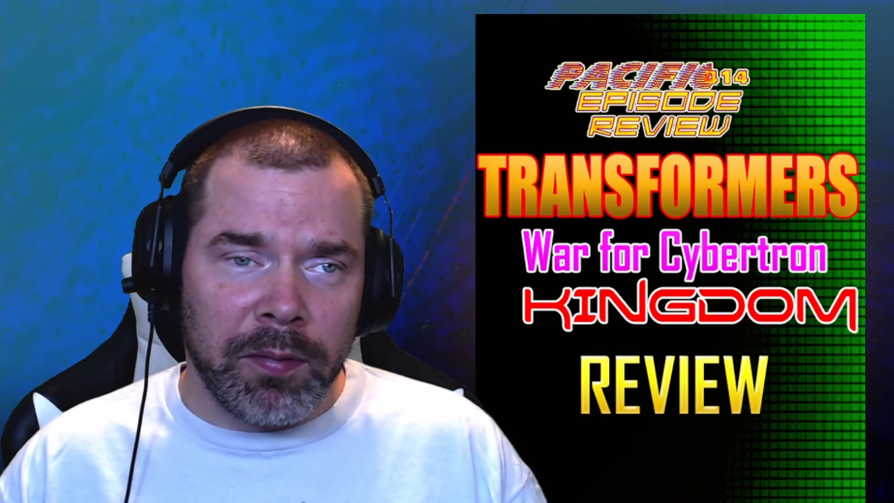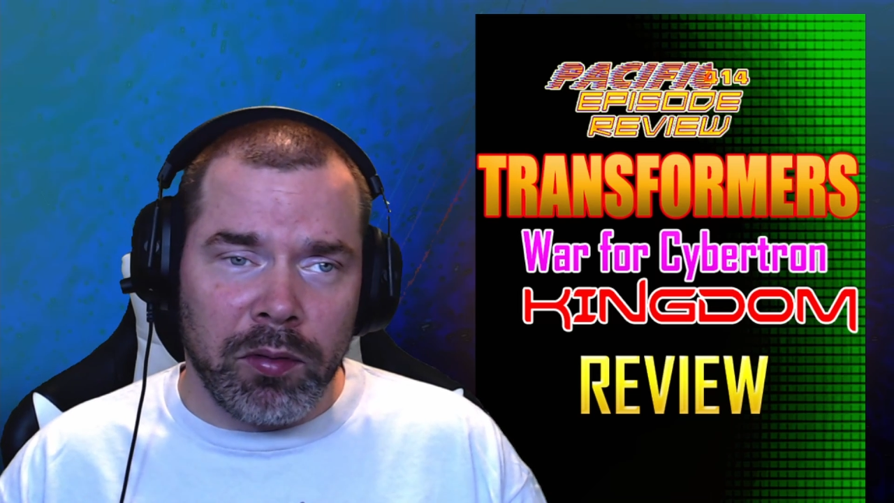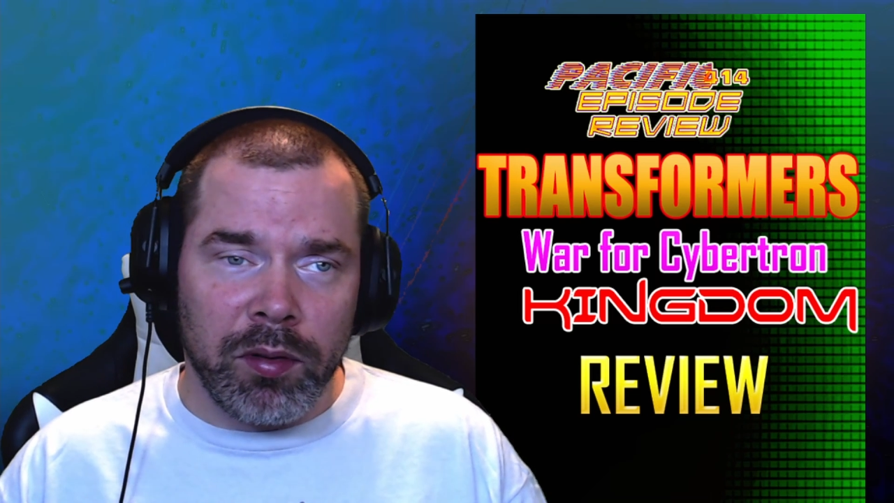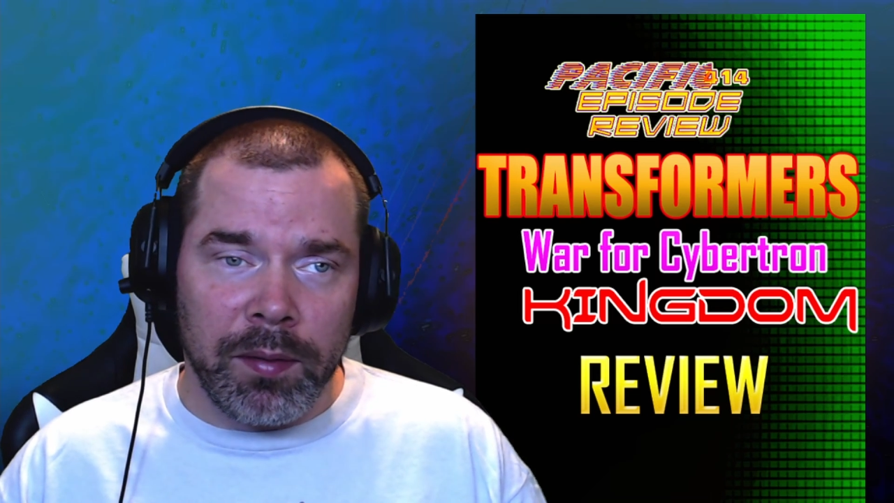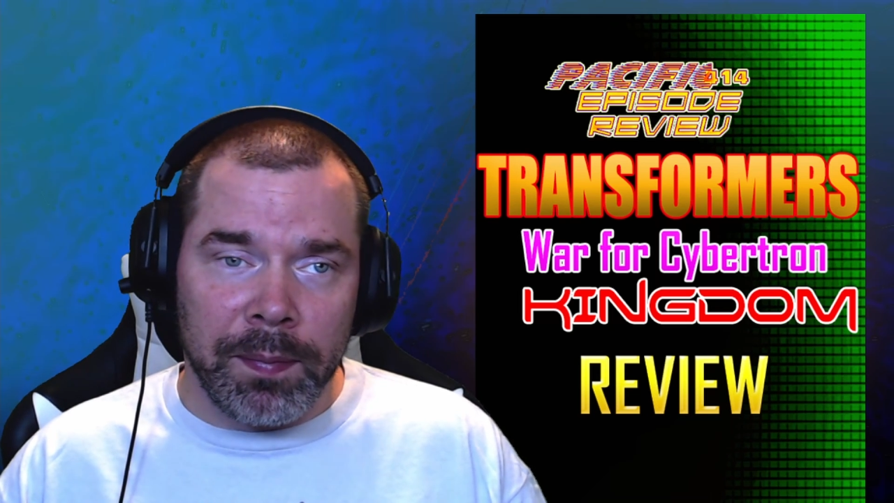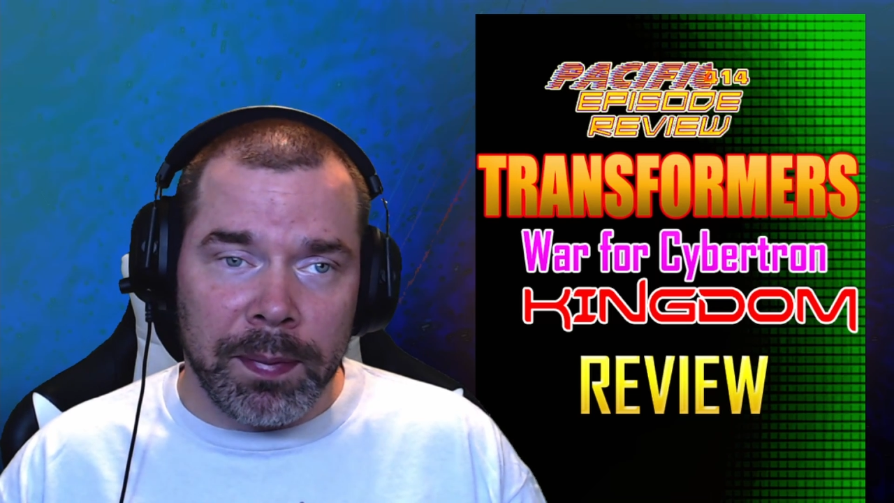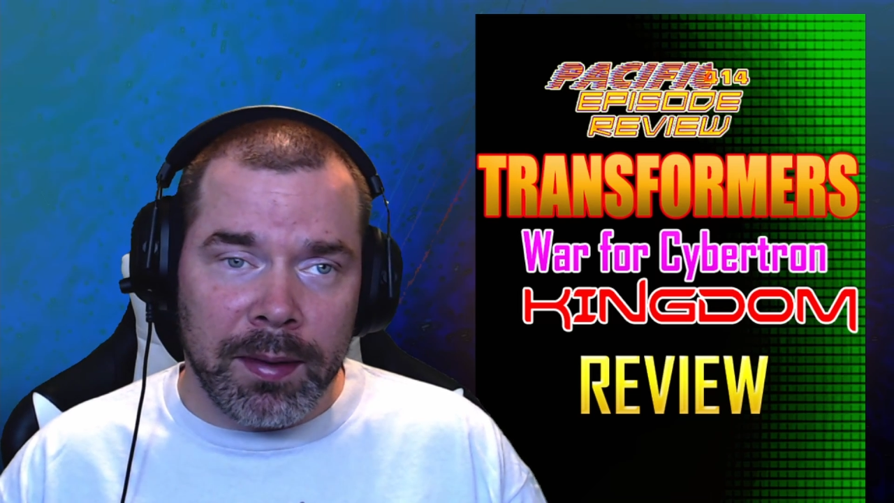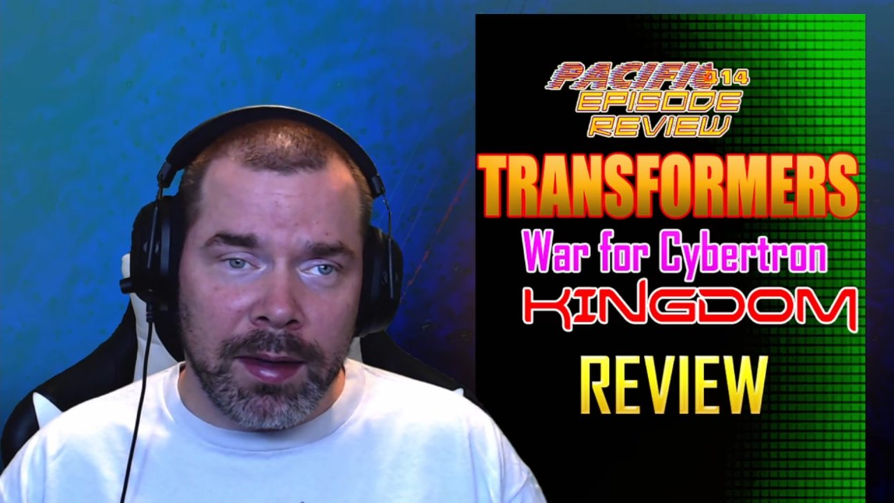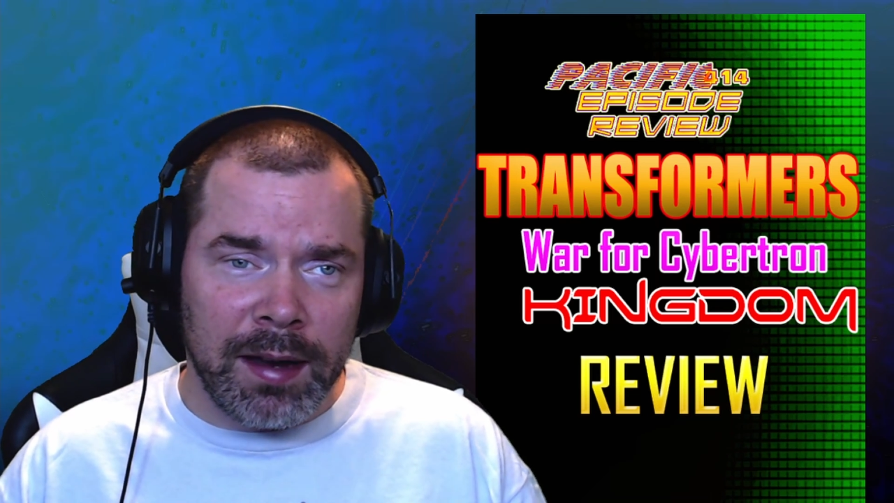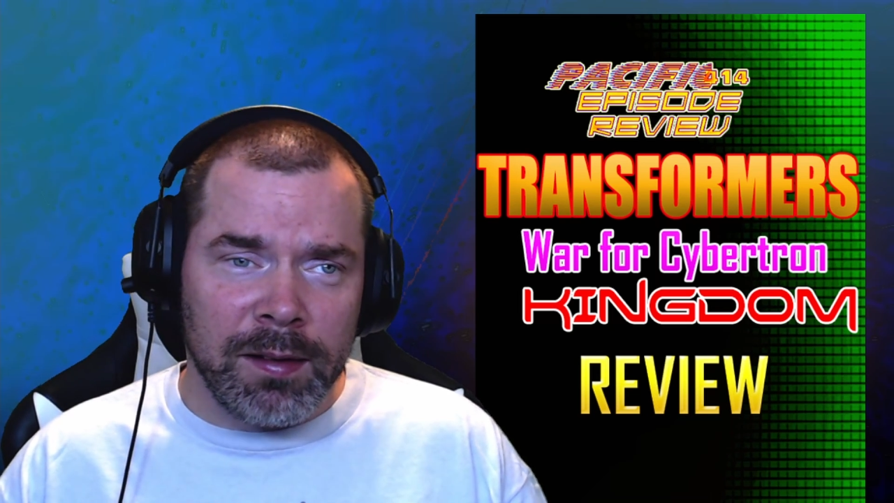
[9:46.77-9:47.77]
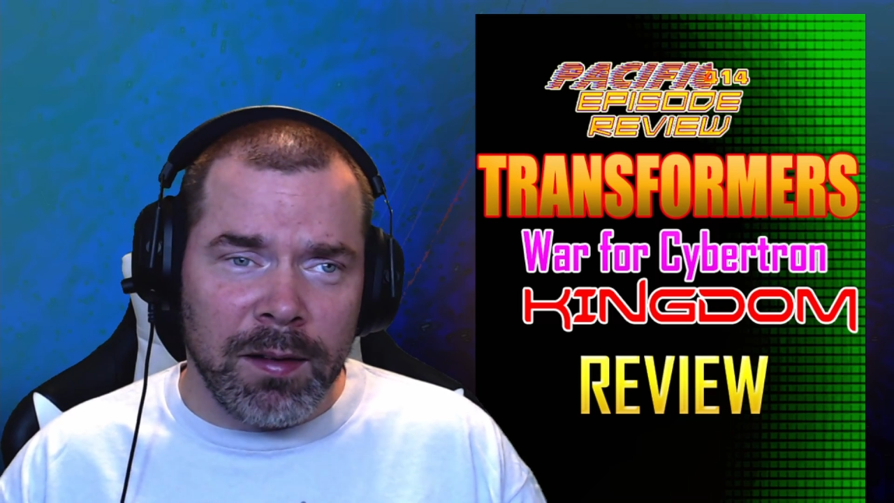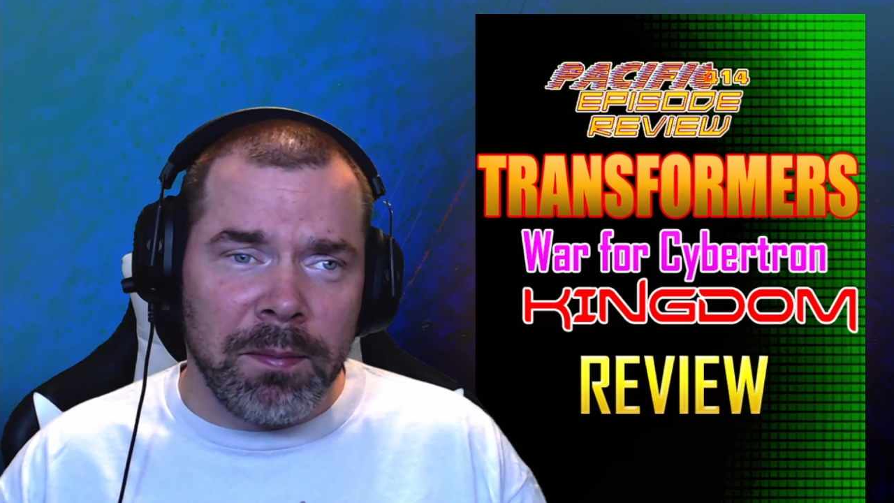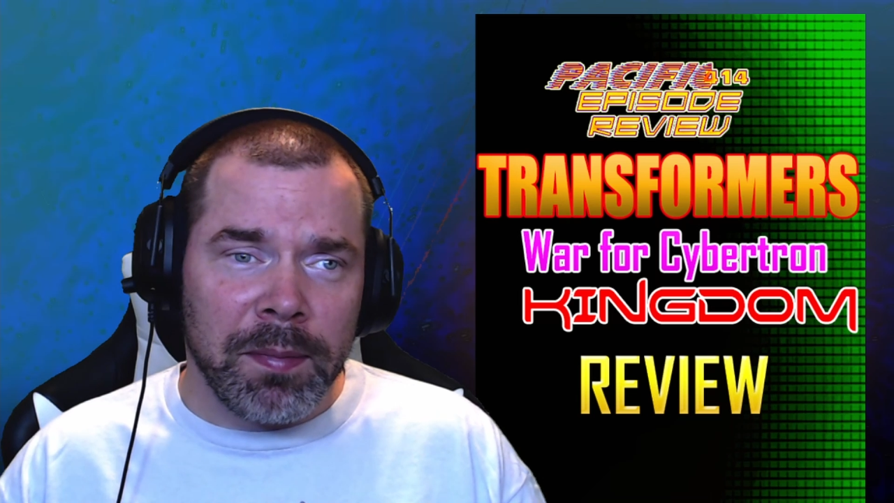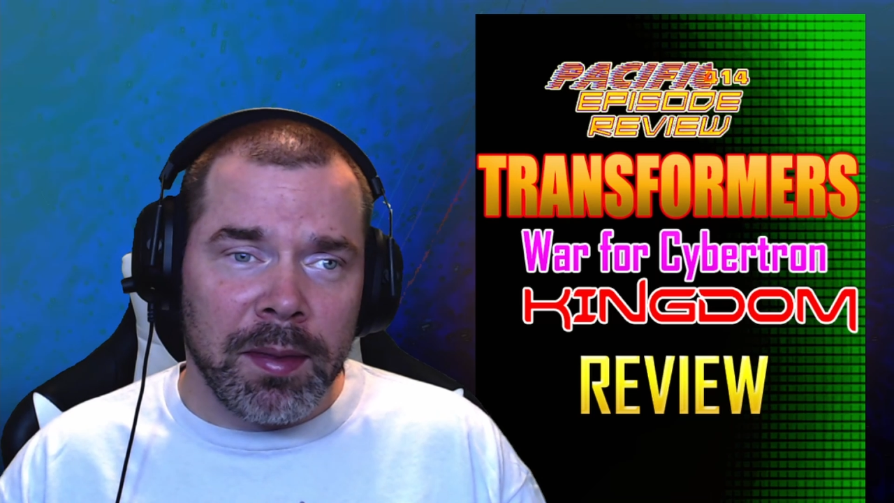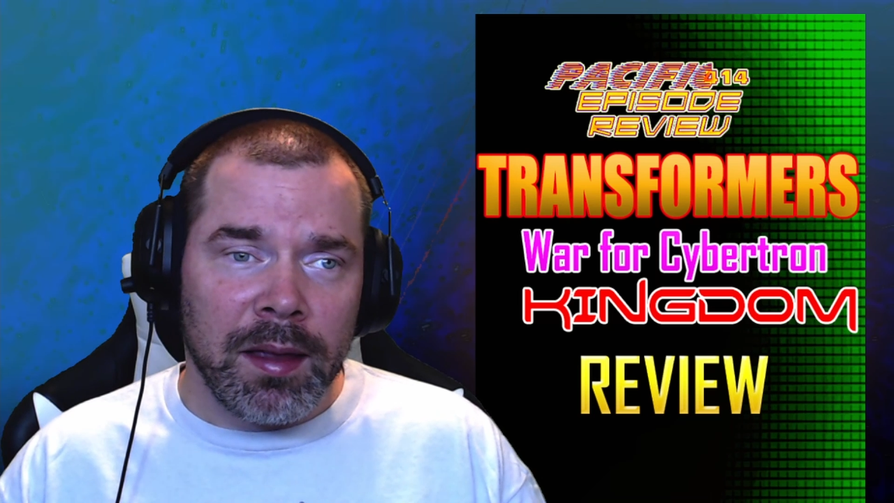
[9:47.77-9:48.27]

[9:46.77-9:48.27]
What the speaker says: for Kingdom.